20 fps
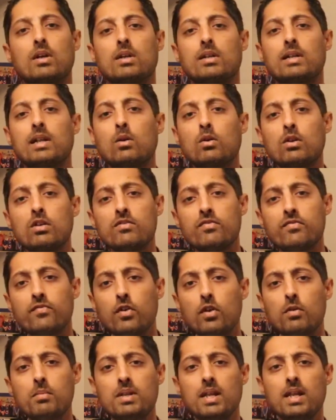Now,
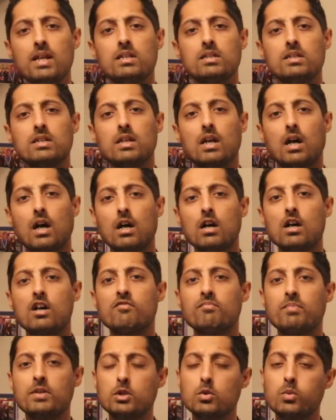confirm an ACR
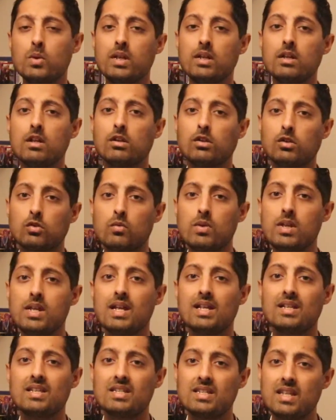of between 3
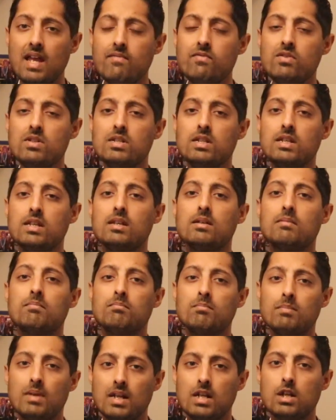and 70
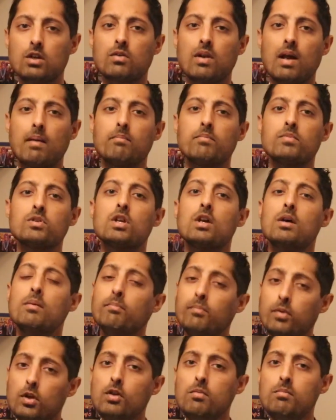milligrams
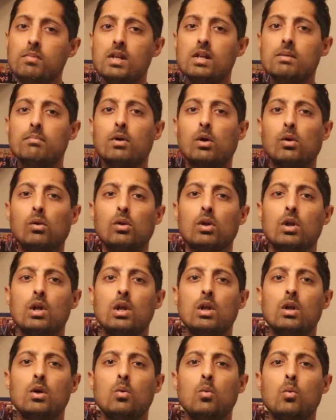per millimole
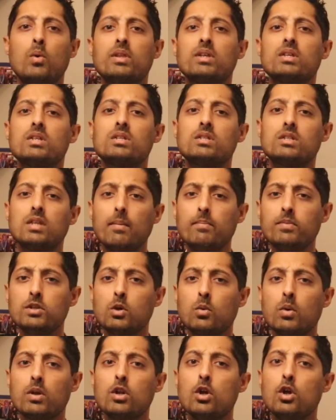with a
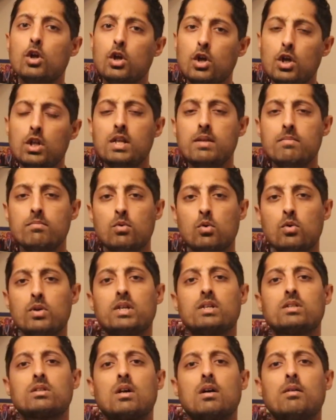subsequent early morning
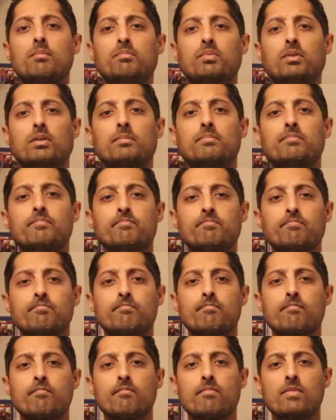sample.
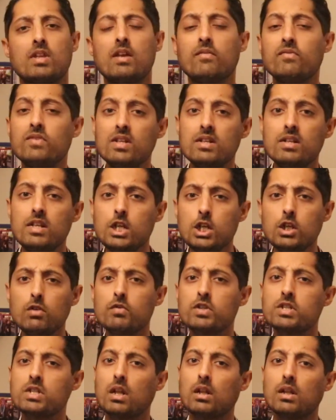If the initial
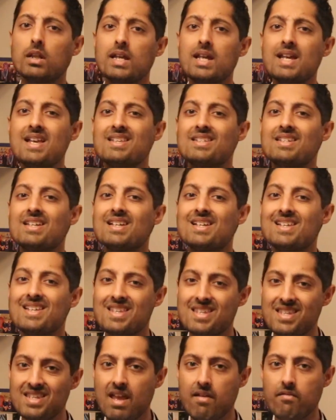result is
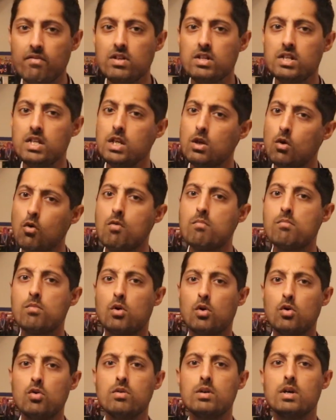70 or
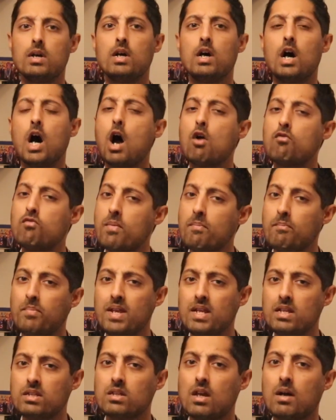more, a
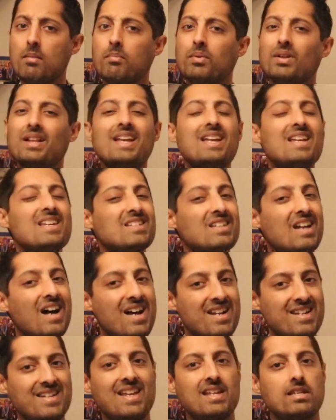repeat sample is
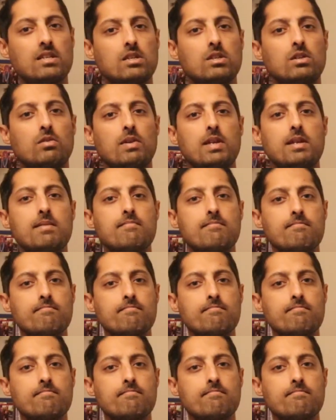unnecessary.